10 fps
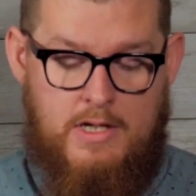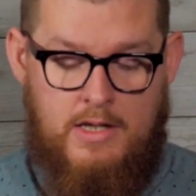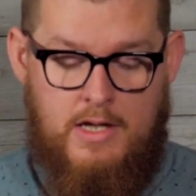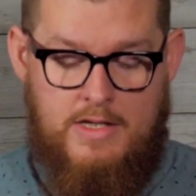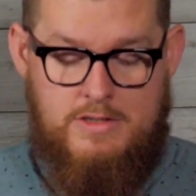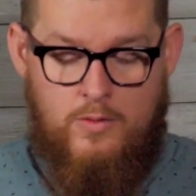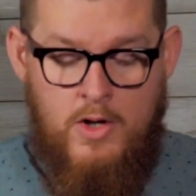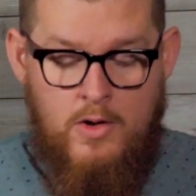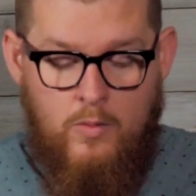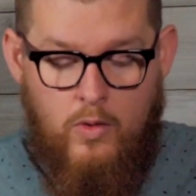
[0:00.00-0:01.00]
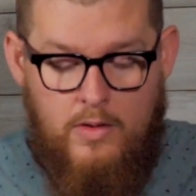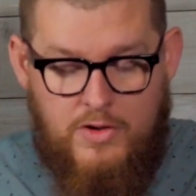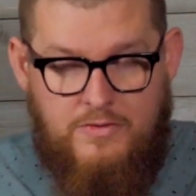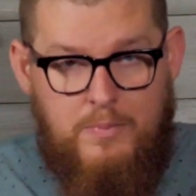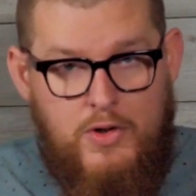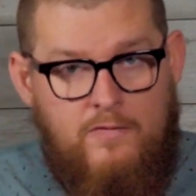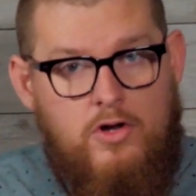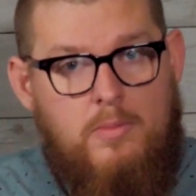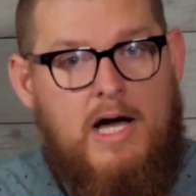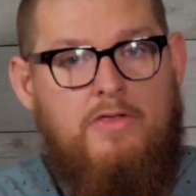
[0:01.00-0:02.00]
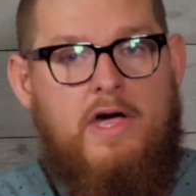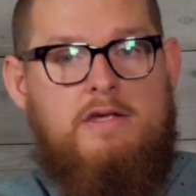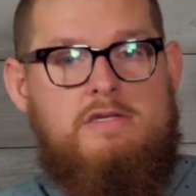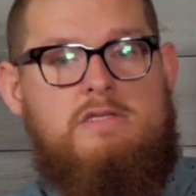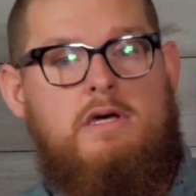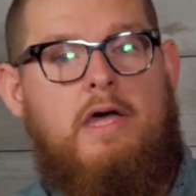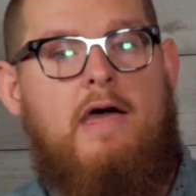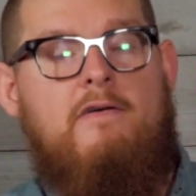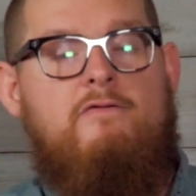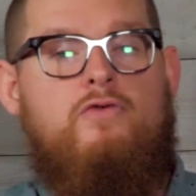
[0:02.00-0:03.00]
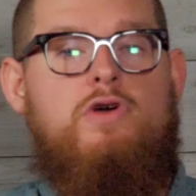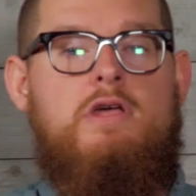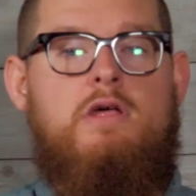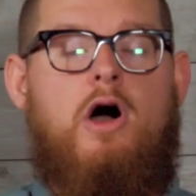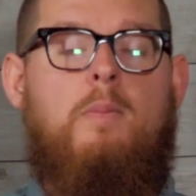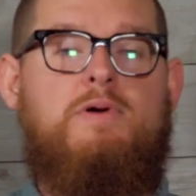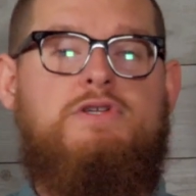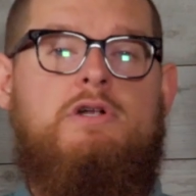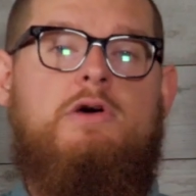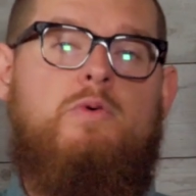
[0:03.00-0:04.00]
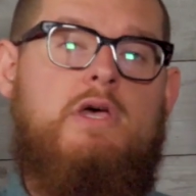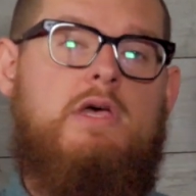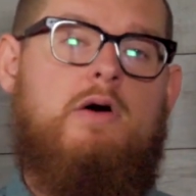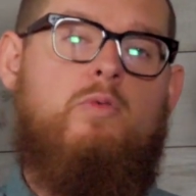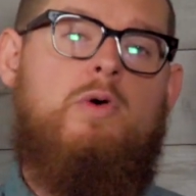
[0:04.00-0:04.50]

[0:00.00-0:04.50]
And and so what what's beautiful about that is that every opportunity we get,